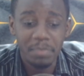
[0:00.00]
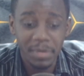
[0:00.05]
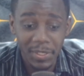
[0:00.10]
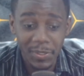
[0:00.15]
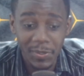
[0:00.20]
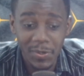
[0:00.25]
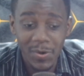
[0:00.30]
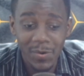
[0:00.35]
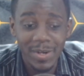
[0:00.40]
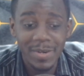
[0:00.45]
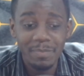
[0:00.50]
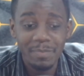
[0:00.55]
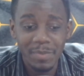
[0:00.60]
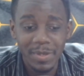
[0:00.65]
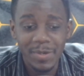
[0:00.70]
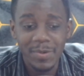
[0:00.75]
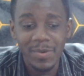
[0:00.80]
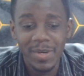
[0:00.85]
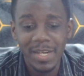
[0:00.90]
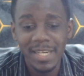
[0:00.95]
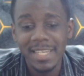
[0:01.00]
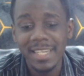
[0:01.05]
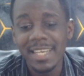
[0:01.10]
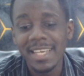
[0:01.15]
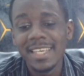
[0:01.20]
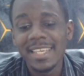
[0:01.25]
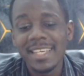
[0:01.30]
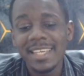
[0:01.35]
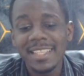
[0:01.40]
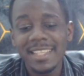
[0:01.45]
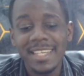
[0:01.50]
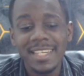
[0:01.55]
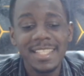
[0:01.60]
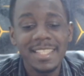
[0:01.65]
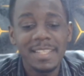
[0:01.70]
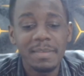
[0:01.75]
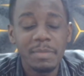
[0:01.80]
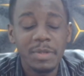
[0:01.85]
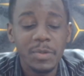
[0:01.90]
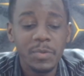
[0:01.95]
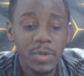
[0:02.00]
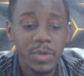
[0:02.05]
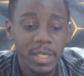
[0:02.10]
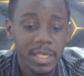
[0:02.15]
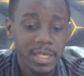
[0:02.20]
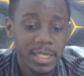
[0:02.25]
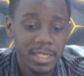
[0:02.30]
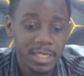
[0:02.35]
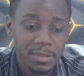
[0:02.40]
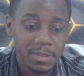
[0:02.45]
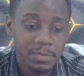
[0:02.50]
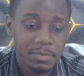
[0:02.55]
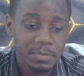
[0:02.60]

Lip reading: Big one, big one. Then in the midweek,